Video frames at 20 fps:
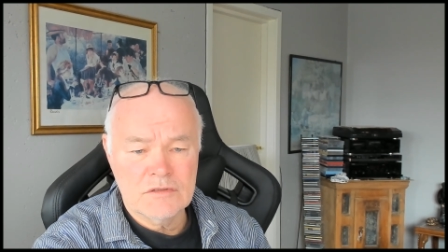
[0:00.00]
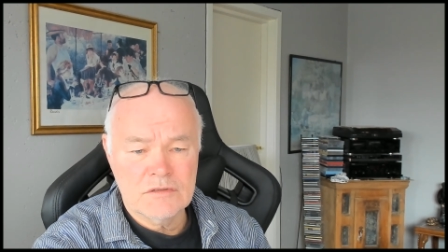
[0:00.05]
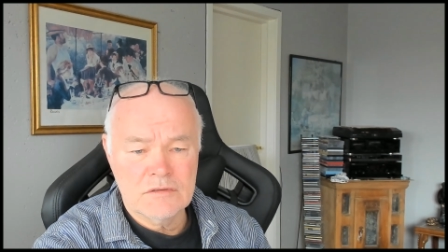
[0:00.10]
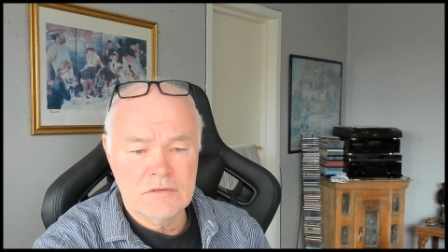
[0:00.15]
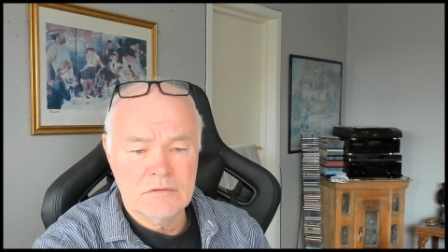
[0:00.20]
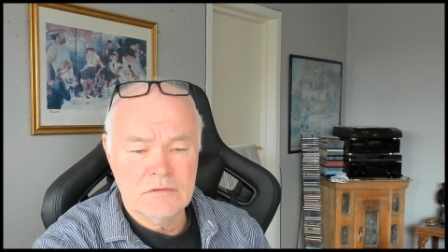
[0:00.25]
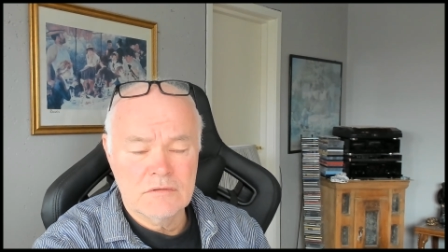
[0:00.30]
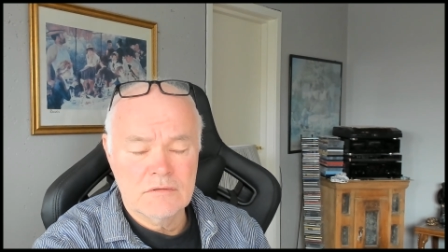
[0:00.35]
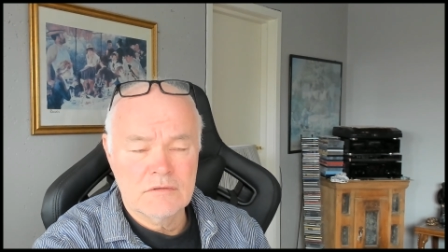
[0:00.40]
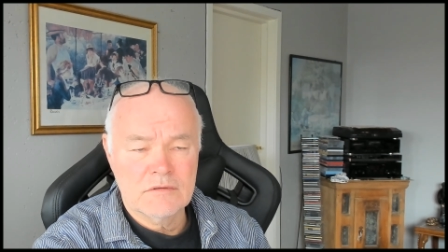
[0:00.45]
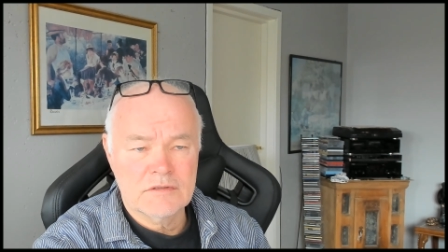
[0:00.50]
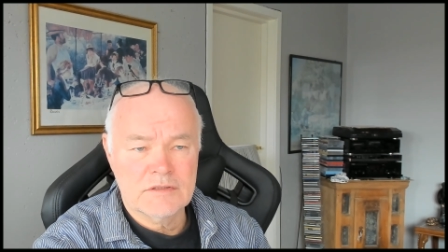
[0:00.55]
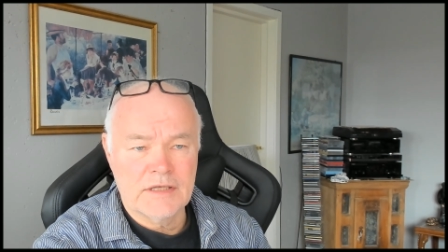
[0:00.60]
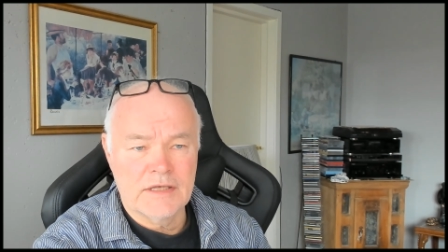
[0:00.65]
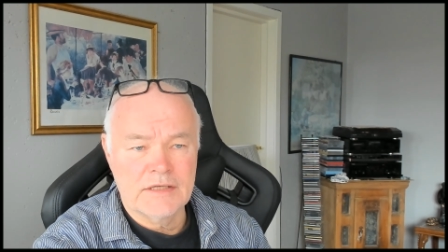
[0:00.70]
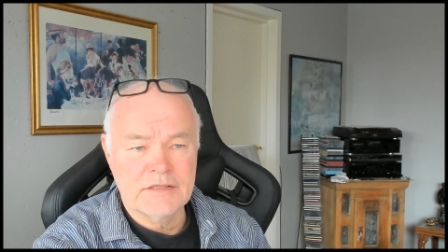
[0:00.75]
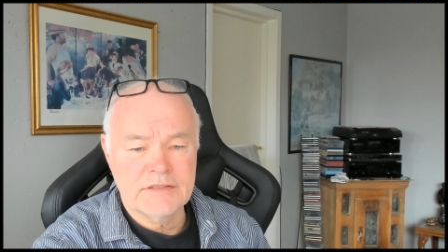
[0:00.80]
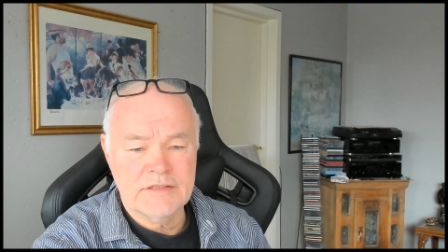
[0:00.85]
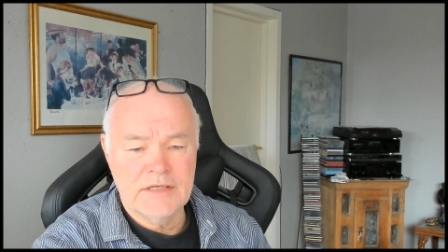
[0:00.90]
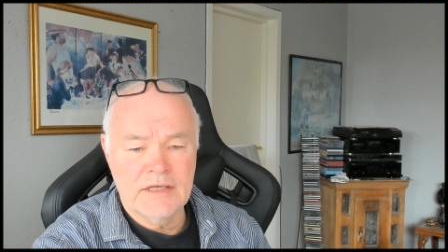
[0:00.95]

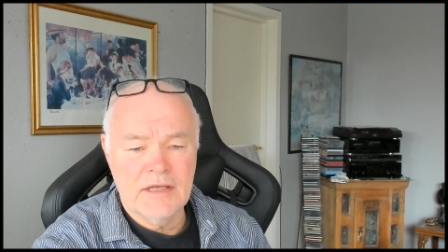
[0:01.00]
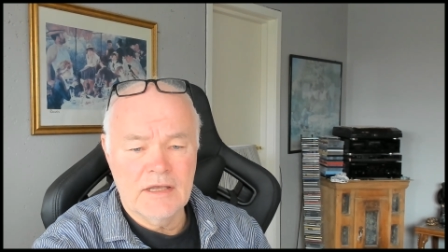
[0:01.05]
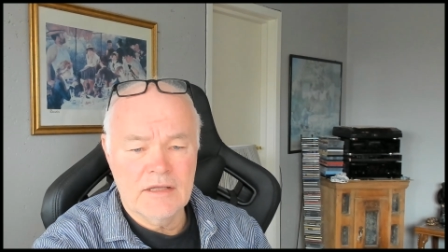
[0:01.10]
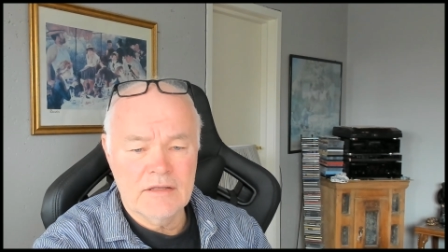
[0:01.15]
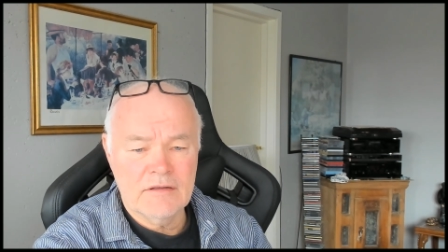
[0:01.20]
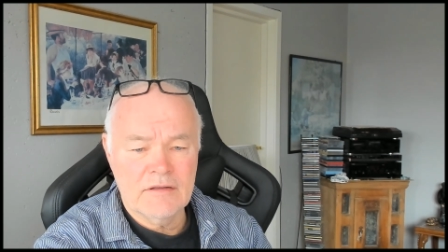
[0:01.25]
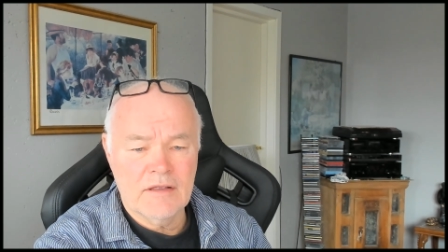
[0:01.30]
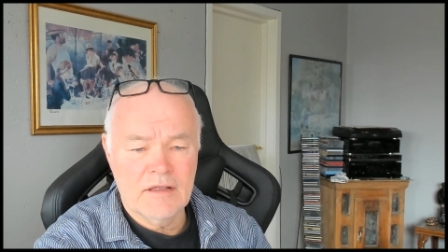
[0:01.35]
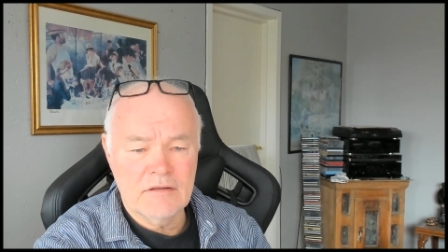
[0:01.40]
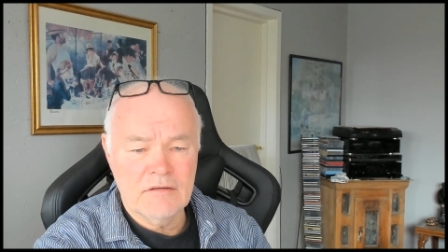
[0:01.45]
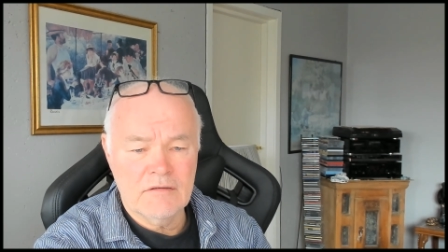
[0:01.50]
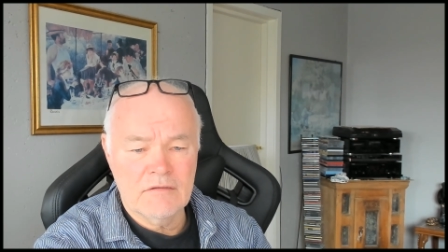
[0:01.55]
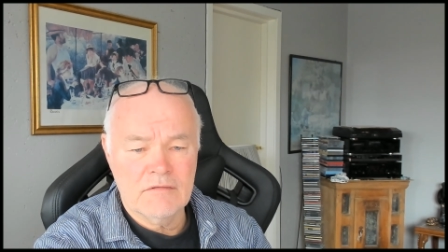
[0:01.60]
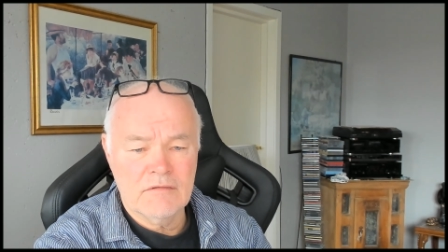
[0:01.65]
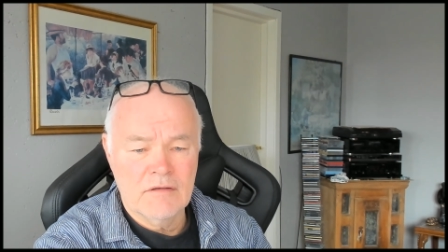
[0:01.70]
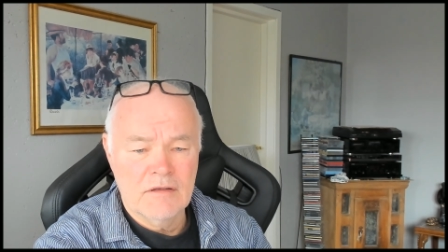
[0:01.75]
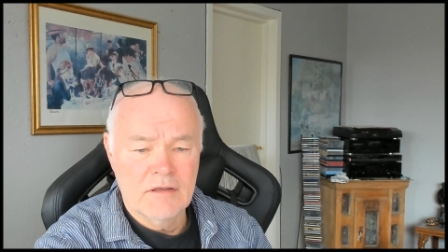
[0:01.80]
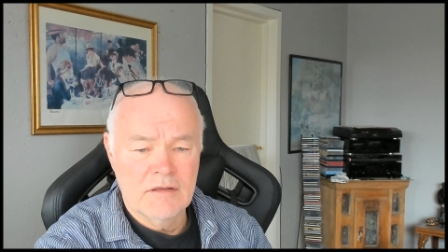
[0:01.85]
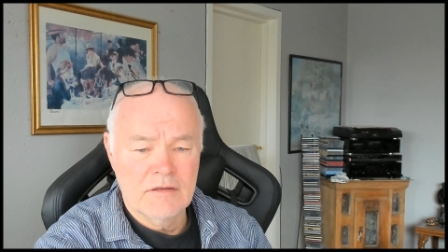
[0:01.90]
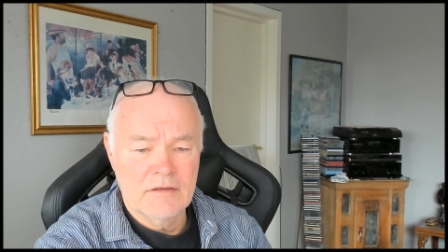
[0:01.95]
sensing at that,
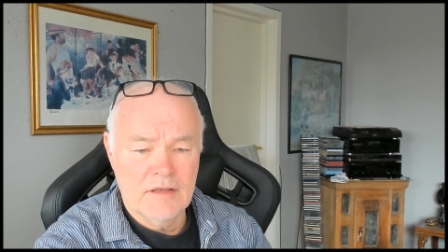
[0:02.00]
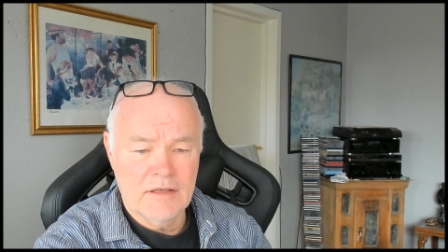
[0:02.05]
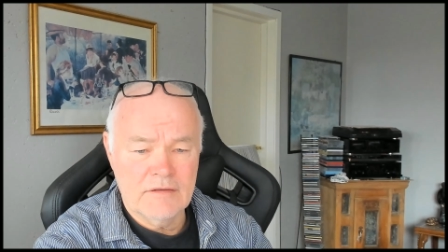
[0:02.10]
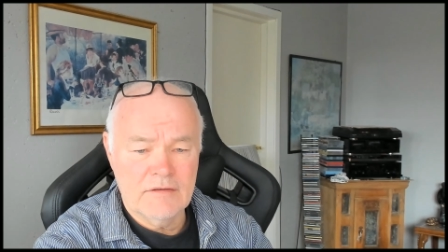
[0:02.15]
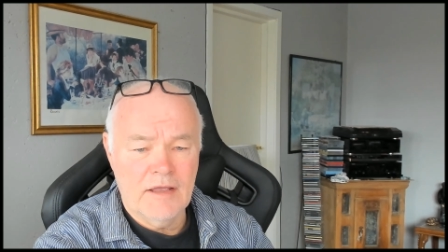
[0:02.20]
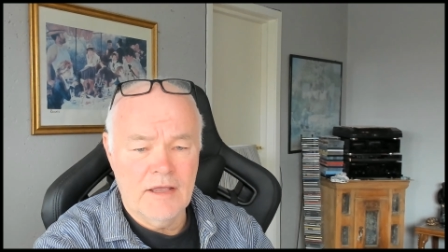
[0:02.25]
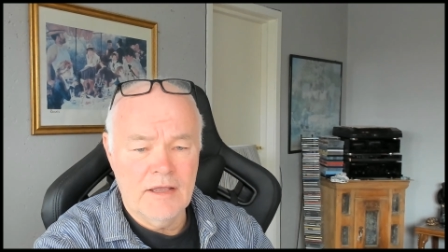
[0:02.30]
that time.